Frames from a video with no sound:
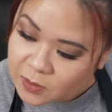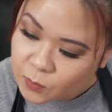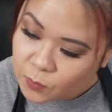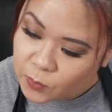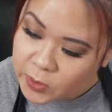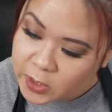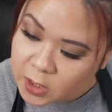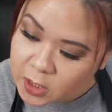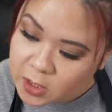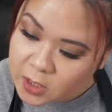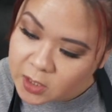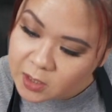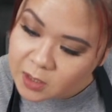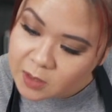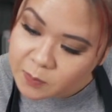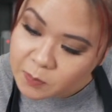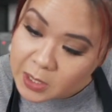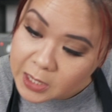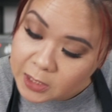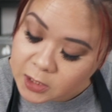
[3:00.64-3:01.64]
we're going
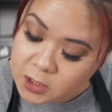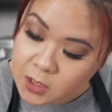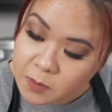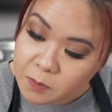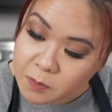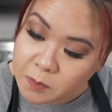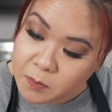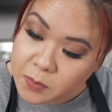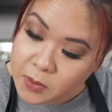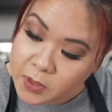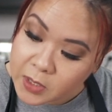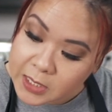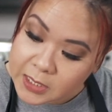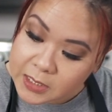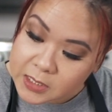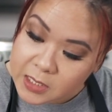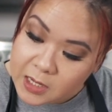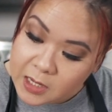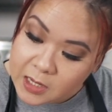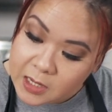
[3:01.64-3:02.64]
to actually put
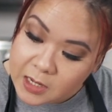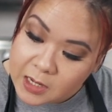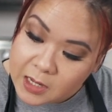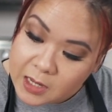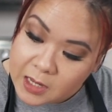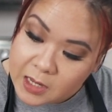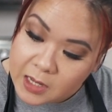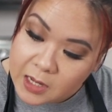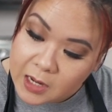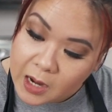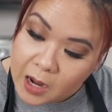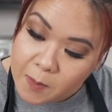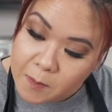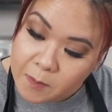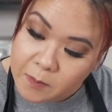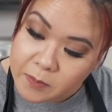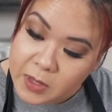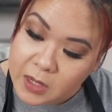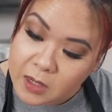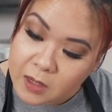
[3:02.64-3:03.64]
it in a
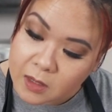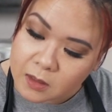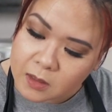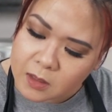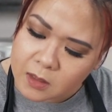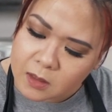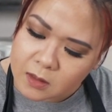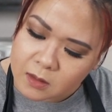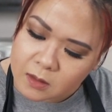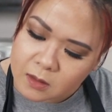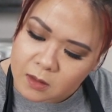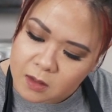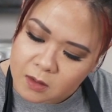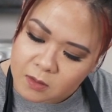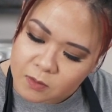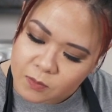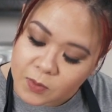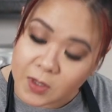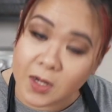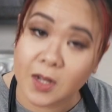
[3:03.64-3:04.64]
in,
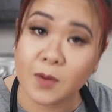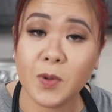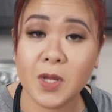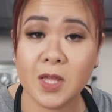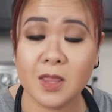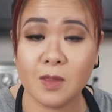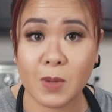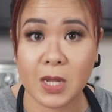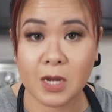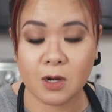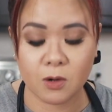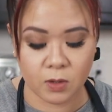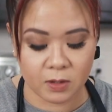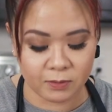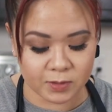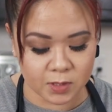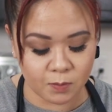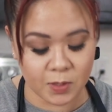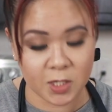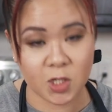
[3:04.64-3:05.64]
oh, we're gonna put it in the
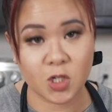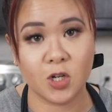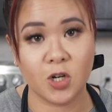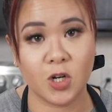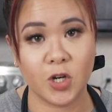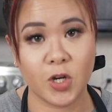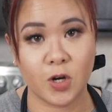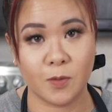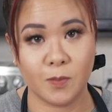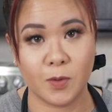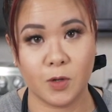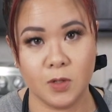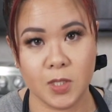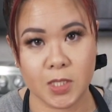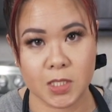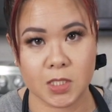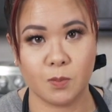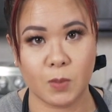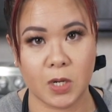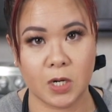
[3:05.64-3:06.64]
microwave. So make sure your bowl
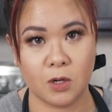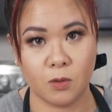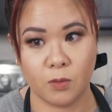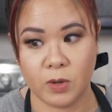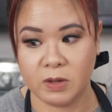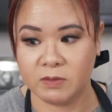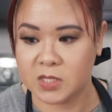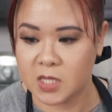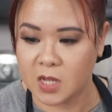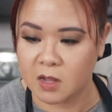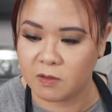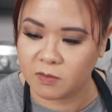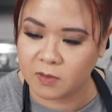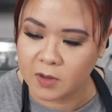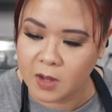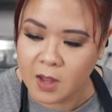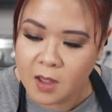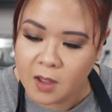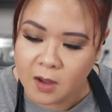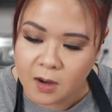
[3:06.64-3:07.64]
is microwave safe.
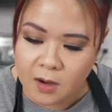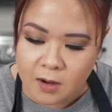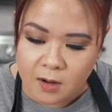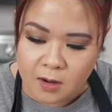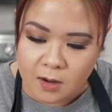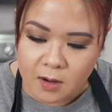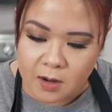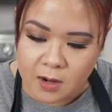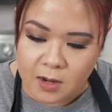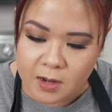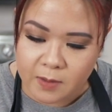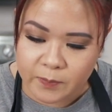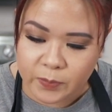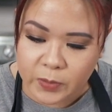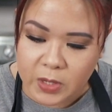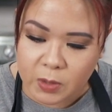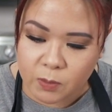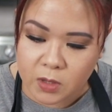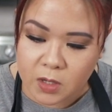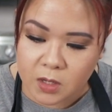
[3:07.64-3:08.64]
All right,
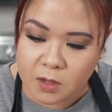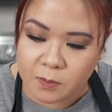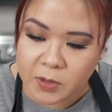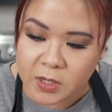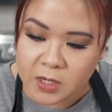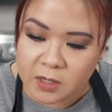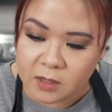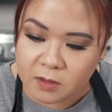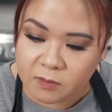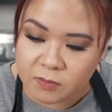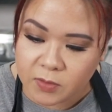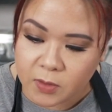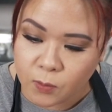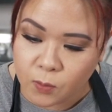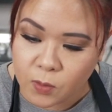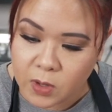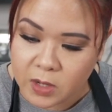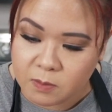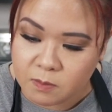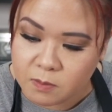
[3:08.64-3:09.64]
and we're gonna put it in for
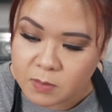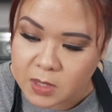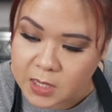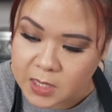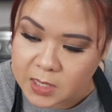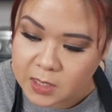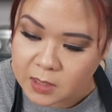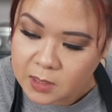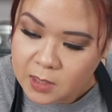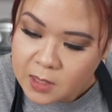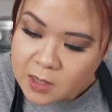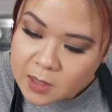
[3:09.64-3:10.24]
one minute.